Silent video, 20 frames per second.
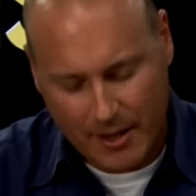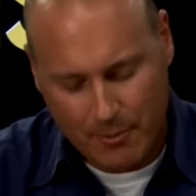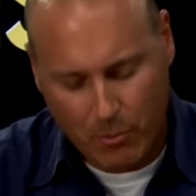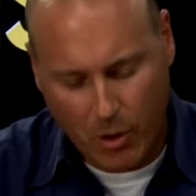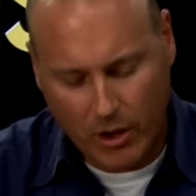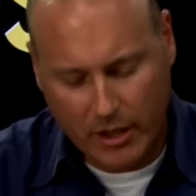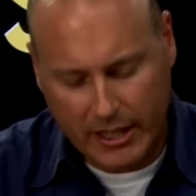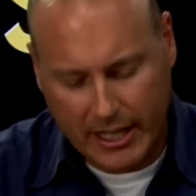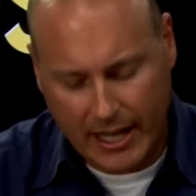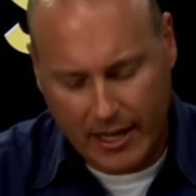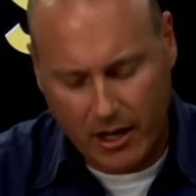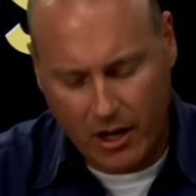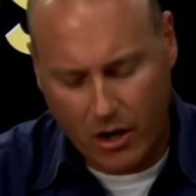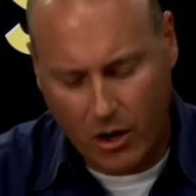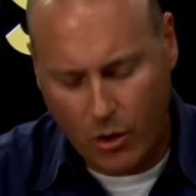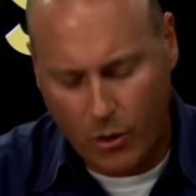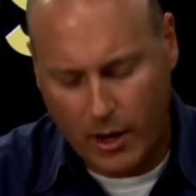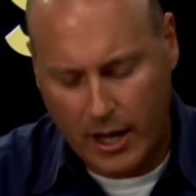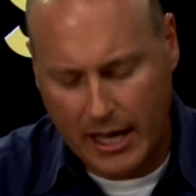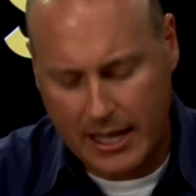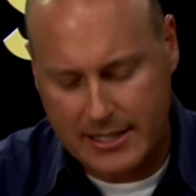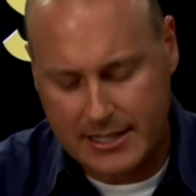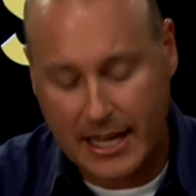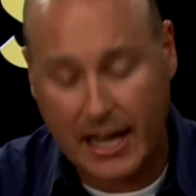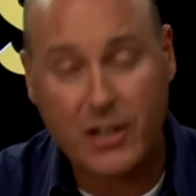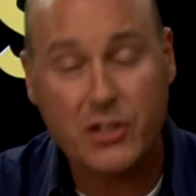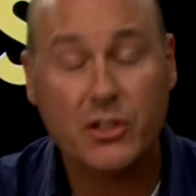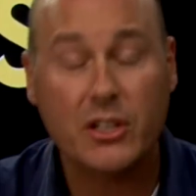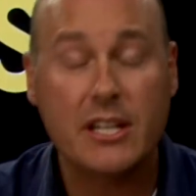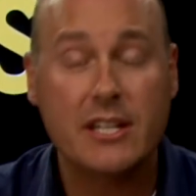Marketo has
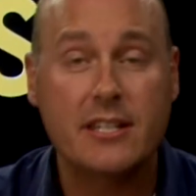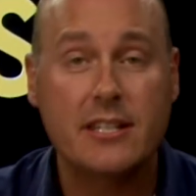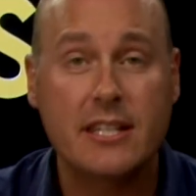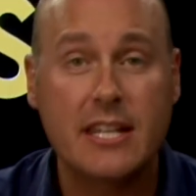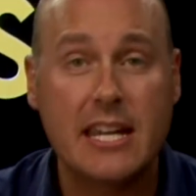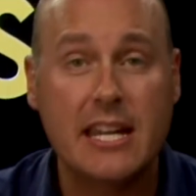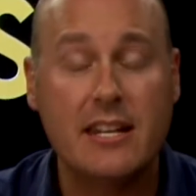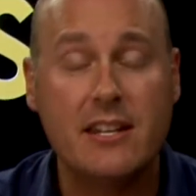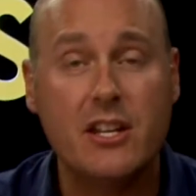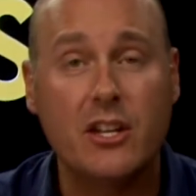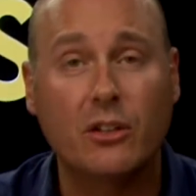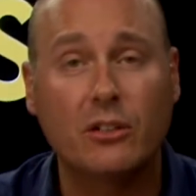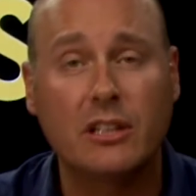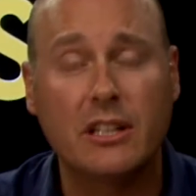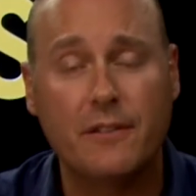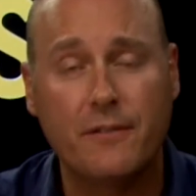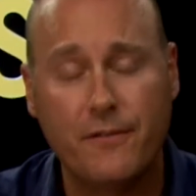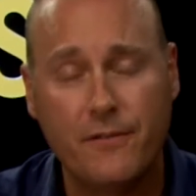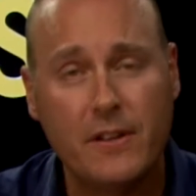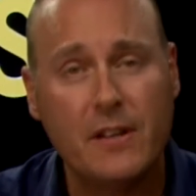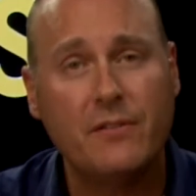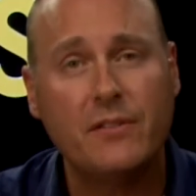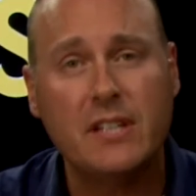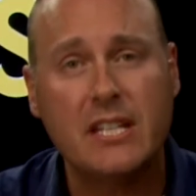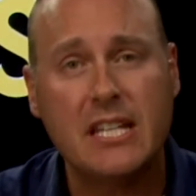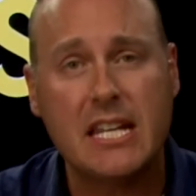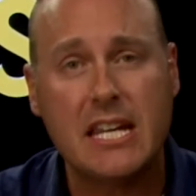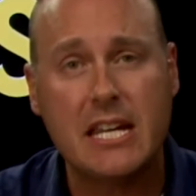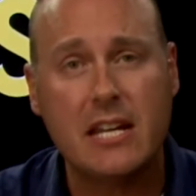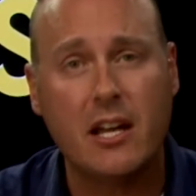actually seen nearly
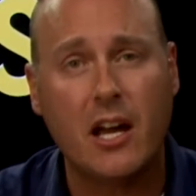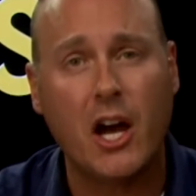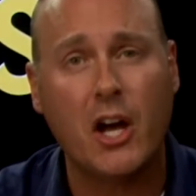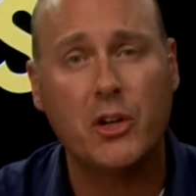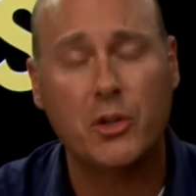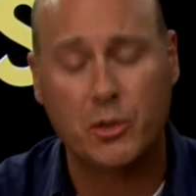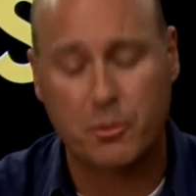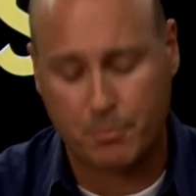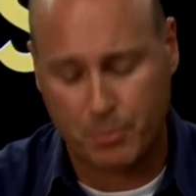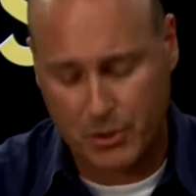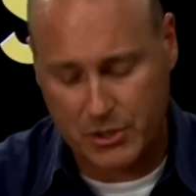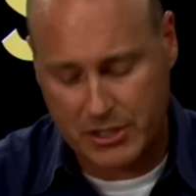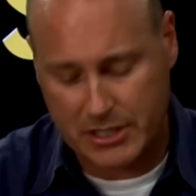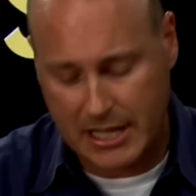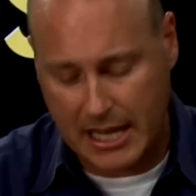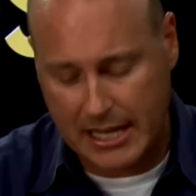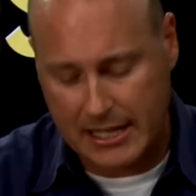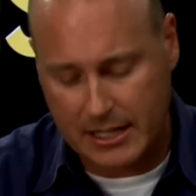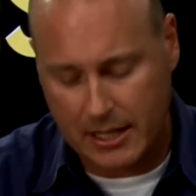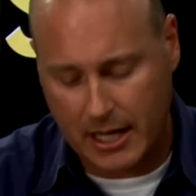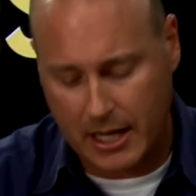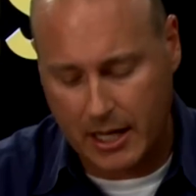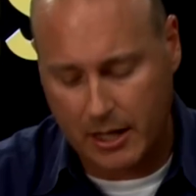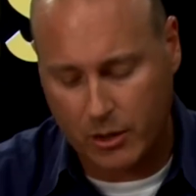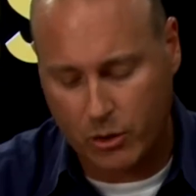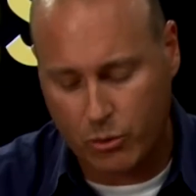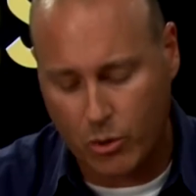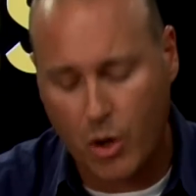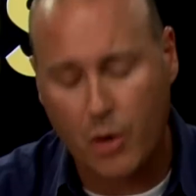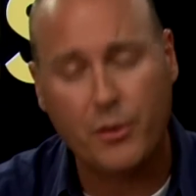1,500% uh,
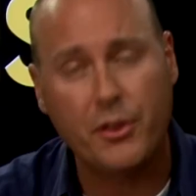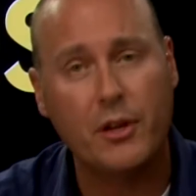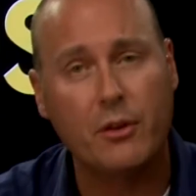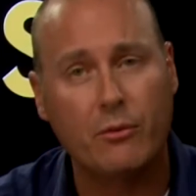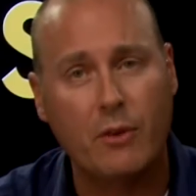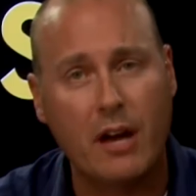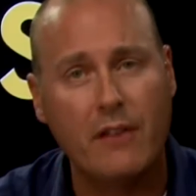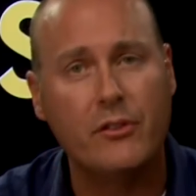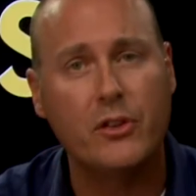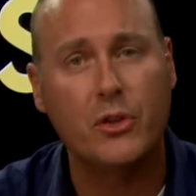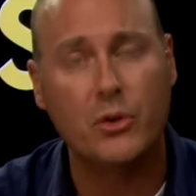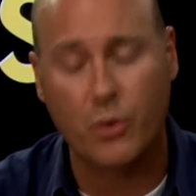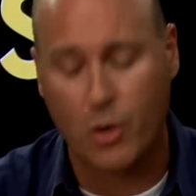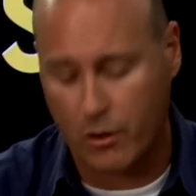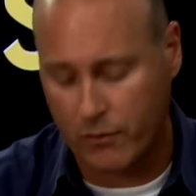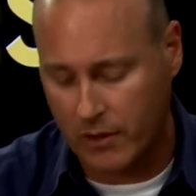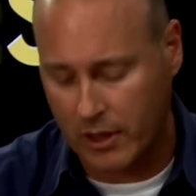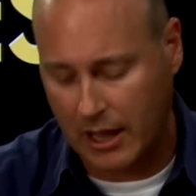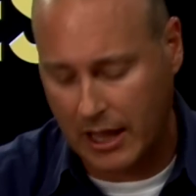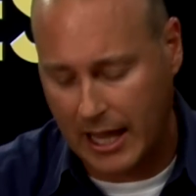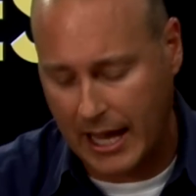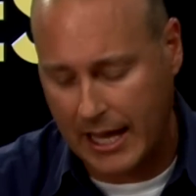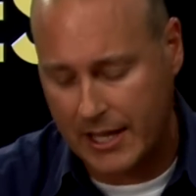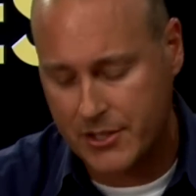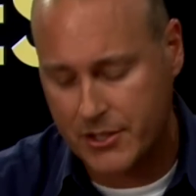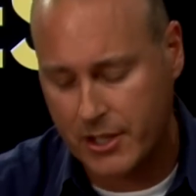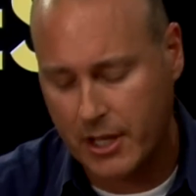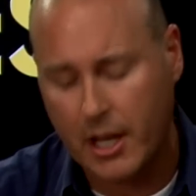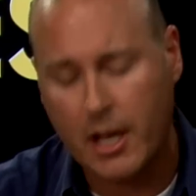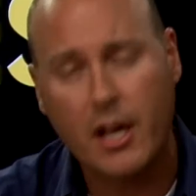growth in revenue over the
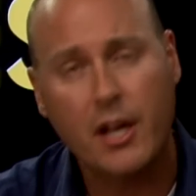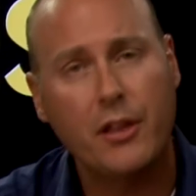last